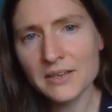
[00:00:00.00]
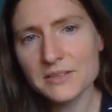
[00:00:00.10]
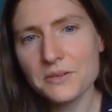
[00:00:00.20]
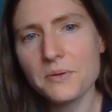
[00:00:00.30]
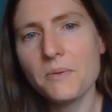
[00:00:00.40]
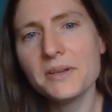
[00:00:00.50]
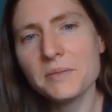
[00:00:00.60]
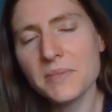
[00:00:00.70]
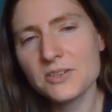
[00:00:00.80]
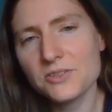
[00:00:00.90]
So I want
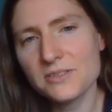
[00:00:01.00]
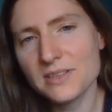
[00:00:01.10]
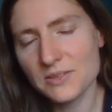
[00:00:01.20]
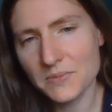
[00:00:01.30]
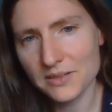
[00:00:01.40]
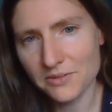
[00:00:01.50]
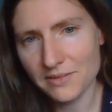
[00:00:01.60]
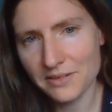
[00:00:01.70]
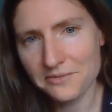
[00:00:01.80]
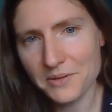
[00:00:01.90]
you to make sure this week you're
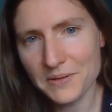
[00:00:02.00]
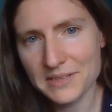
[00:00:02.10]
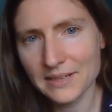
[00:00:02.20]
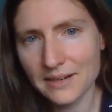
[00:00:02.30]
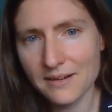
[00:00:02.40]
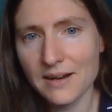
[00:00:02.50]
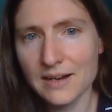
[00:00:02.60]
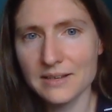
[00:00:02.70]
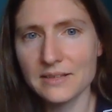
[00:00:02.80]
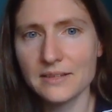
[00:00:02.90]
really focusing
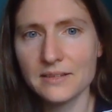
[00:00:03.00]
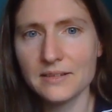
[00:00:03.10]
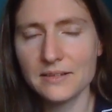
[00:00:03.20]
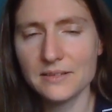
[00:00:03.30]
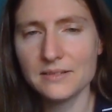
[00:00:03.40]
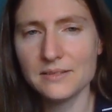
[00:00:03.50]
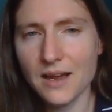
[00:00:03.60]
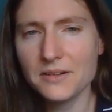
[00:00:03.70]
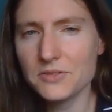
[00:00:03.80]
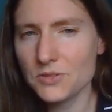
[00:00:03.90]
on
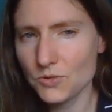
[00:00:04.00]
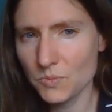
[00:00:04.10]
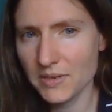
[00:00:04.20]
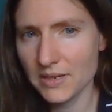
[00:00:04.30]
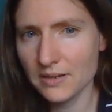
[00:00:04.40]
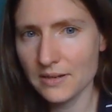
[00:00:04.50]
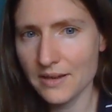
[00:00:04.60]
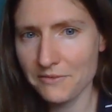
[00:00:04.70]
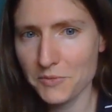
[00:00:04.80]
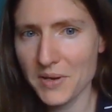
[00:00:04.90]
not assuming
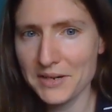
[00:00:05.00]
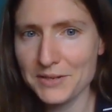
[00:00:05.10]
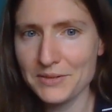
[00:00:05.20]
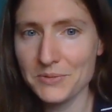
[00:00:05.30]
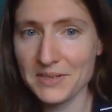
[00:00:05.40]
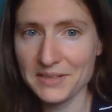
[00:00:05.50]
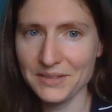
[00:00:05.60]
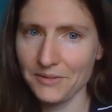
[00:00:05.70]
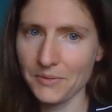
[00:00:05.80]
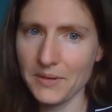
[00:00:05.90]
everybody who says
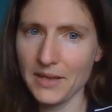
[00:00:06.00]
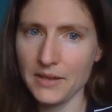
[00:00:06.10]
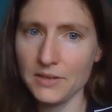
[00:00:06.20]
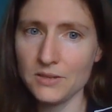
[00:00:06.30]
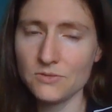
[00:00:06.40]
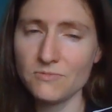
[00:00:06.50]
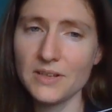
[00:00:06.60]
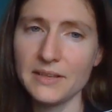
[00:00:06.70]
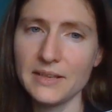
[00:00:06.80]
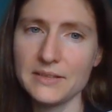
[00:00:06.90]
they're okay
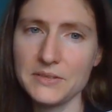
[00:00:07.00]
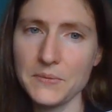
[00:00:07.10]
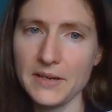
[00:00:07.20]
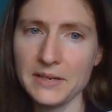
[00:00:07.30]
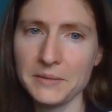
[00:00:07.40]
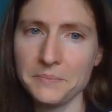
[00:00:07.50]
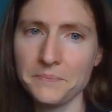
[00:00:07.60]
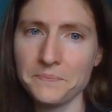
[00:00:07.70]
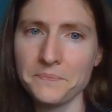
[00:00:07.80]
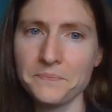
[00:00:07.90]
really is okay.
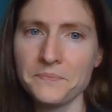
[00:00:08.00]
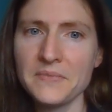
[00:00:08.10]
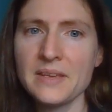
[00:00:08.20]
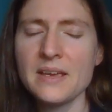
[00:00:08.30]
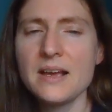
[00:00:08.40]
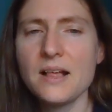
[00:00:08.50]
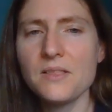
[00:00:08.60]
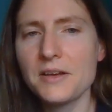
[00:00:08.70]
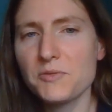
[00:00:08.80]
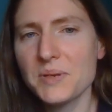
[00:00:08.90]
A
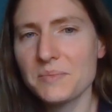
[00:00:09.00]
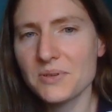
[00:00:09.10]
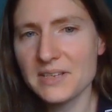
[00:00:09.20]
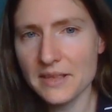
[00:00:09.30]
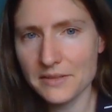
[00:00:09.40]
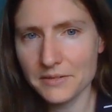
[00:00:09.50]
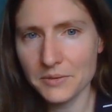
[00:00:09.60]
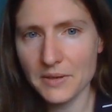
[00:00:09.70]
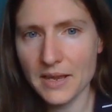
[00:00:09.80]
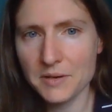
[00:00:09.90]
lot of people say they're
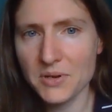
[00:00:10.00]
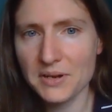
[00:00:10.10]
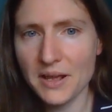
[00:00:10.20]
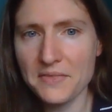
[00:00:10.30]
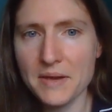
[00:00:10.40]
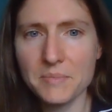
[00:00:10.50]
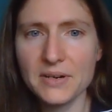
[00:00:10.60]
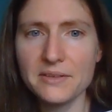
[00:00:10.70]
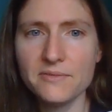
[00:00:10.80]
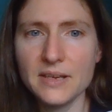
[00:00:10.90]
okay to put on that
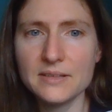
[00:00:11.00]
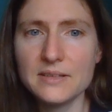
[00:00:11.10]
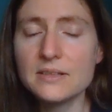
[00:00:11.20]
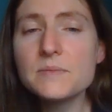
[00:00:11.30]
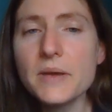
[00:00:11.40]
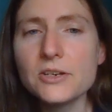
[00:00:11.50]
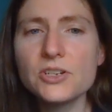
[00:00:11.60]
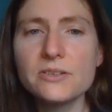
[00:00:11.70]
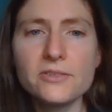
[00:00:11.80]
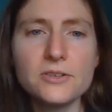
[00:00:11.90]
brave face,
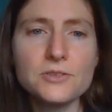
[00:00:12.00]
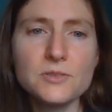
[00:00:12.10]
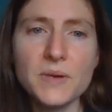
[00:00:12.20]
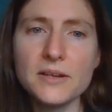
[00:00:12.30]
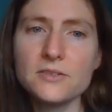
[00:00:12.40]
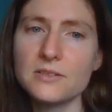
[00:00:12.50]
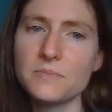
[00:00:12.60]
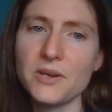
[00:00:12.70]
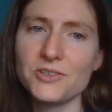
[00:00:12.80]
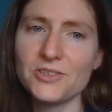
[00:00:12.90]
especially first responders,
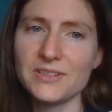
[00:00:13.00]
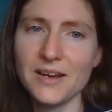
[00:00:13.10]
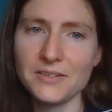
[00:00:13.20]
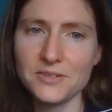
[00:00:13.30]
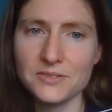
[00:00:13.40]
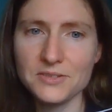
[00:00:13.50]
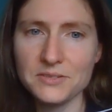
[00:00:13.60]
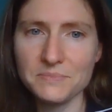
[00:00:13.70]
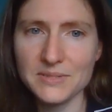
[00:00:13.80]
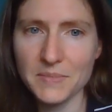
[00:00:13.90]
especially doctors,
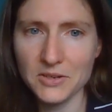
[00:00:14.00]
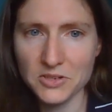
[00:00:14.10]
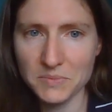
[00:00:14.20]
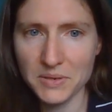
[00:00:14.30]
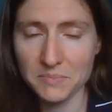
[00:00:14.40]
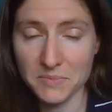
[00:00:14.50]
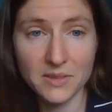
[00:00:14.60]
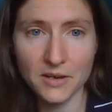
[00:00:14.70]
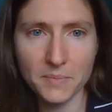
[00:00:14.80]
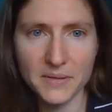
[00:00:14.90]
especially
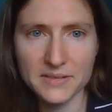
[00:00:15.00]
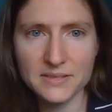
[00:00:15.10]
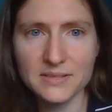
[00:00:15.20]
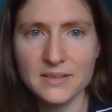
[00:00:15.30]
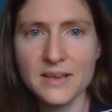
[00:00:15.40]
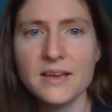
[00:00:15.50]
therapists.